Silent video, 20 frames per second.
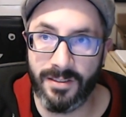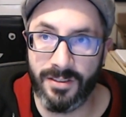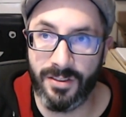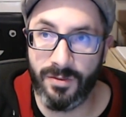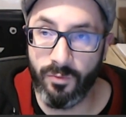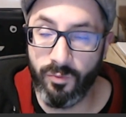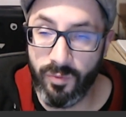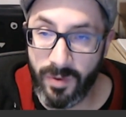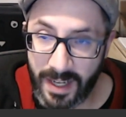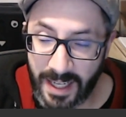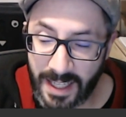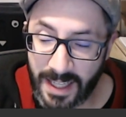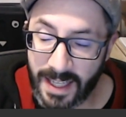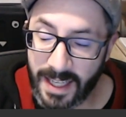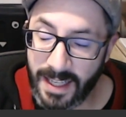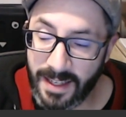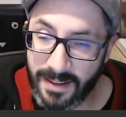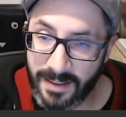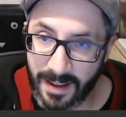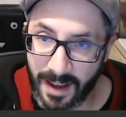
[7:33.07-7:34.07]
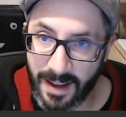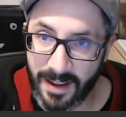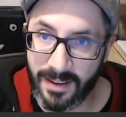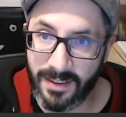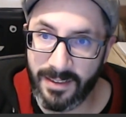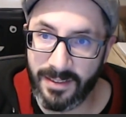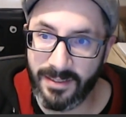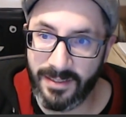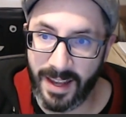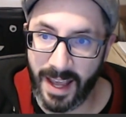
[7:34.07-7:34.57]
really
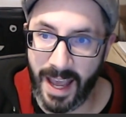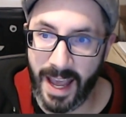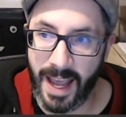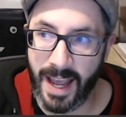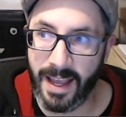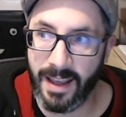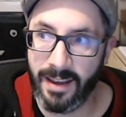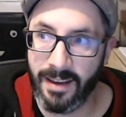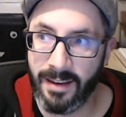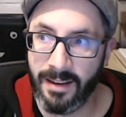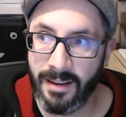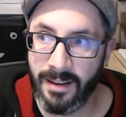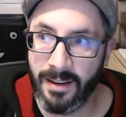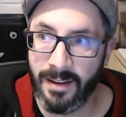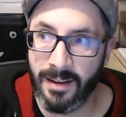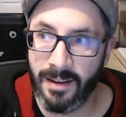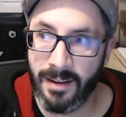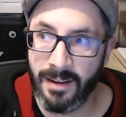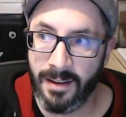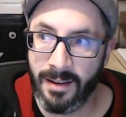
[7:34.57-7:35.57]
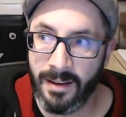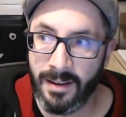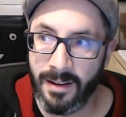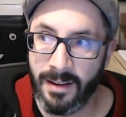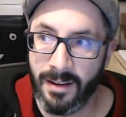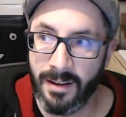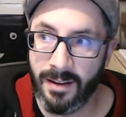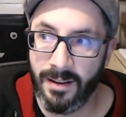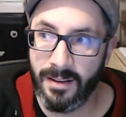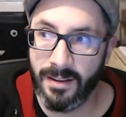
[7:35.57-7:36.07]
does take
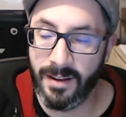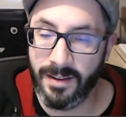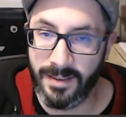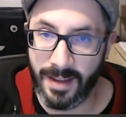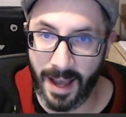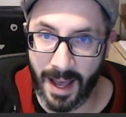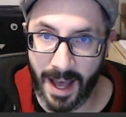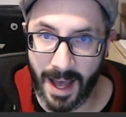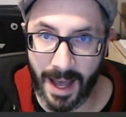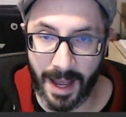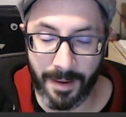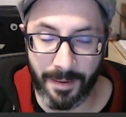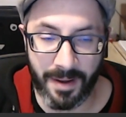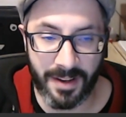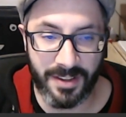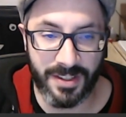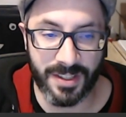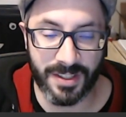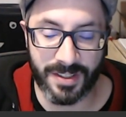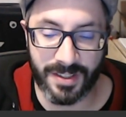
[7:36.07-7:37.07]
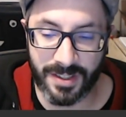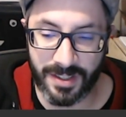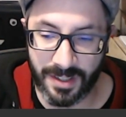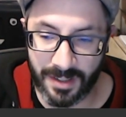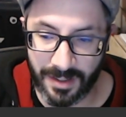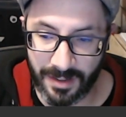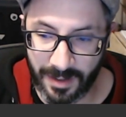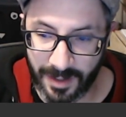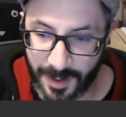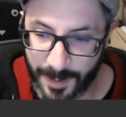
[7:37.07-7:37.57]
the time. It just,
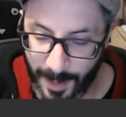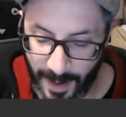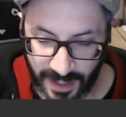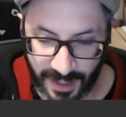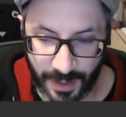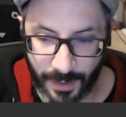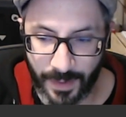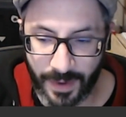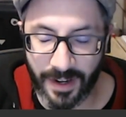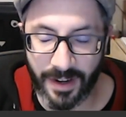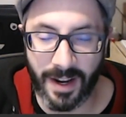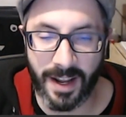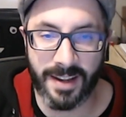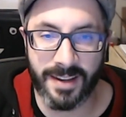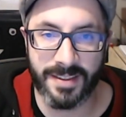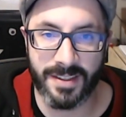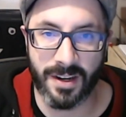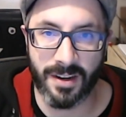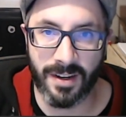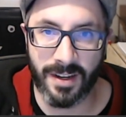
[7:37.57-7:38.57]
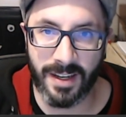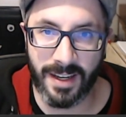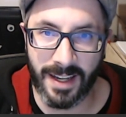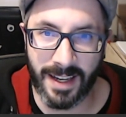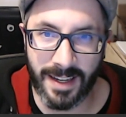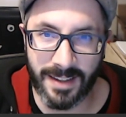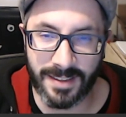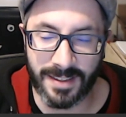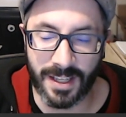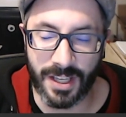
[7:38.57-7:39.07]
especially when you're getting started,
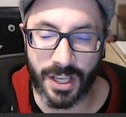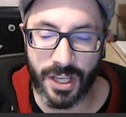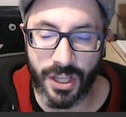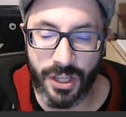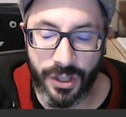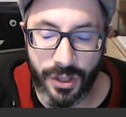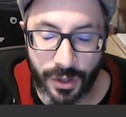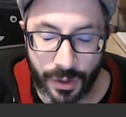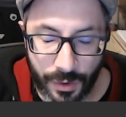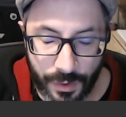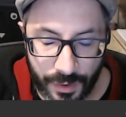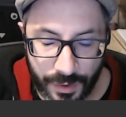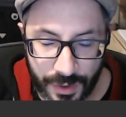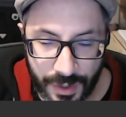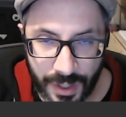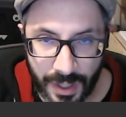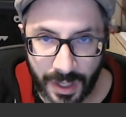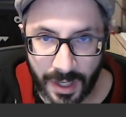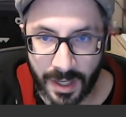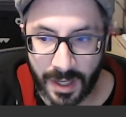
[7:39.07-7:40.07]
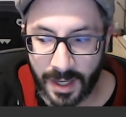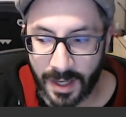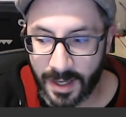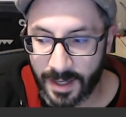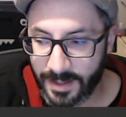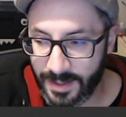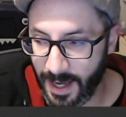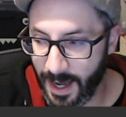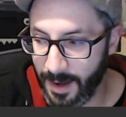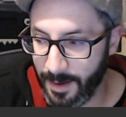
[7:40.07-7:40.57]
it is a huge
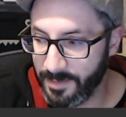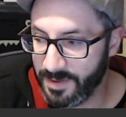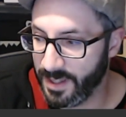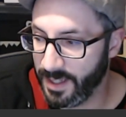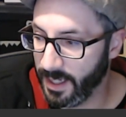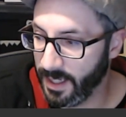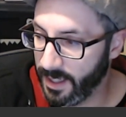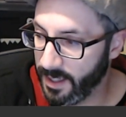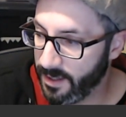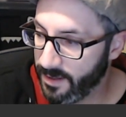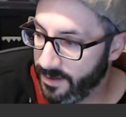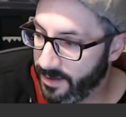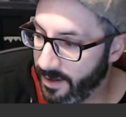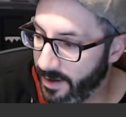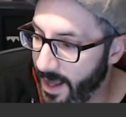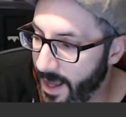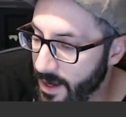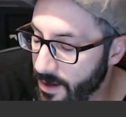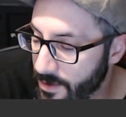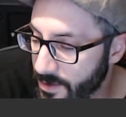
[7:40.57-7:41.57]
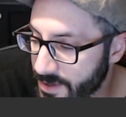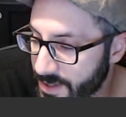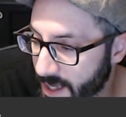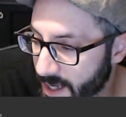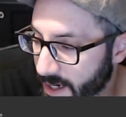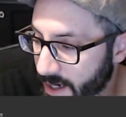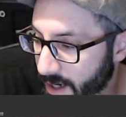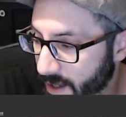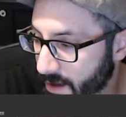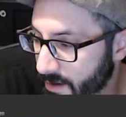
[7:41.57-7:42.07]
time sink. Today I was
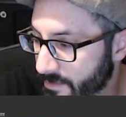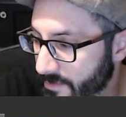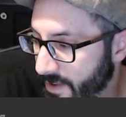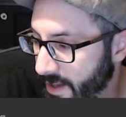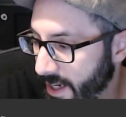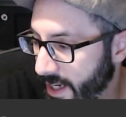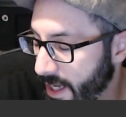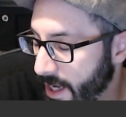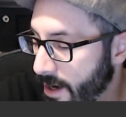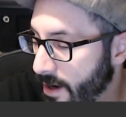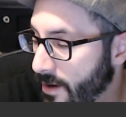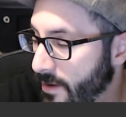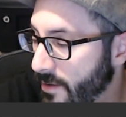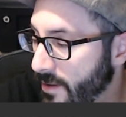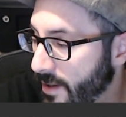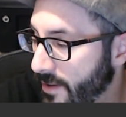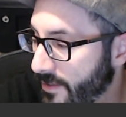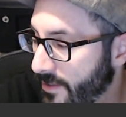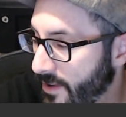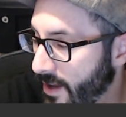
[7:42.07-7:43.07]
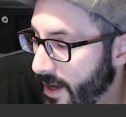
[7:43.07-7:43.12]
editing a video. Let's see, I